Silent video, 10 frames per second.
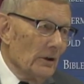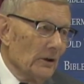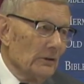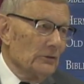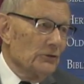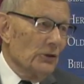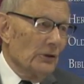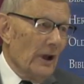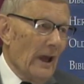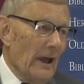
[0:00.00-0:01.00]
Uh,
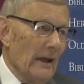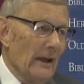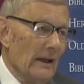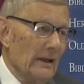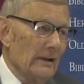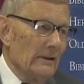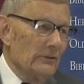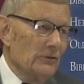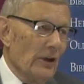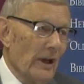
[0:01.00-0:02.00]
should I
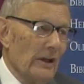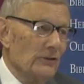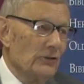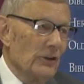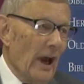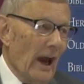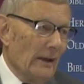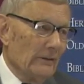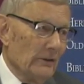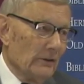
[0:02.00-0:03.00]
change
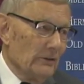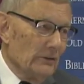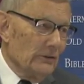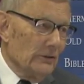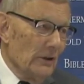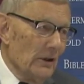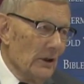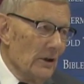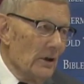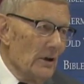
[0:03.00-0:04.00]
doctors?
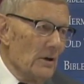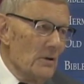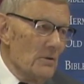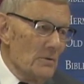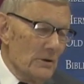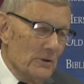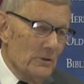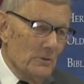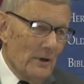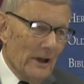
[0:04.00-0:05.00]
Who would
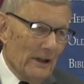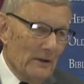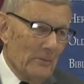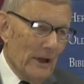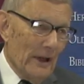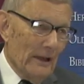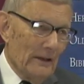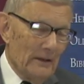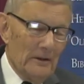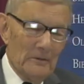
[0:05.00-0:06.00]
you recommend?